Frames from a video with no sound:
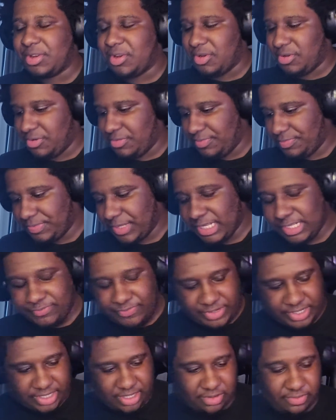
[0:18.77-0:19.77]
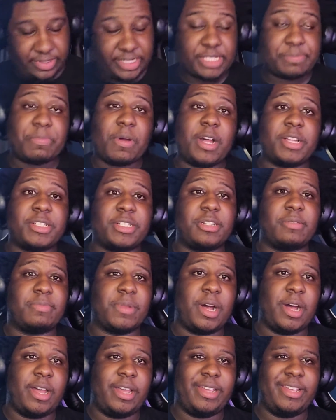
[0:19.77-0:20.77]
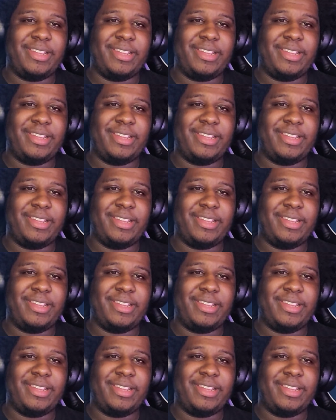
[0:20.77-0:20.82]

so this video is sponsored by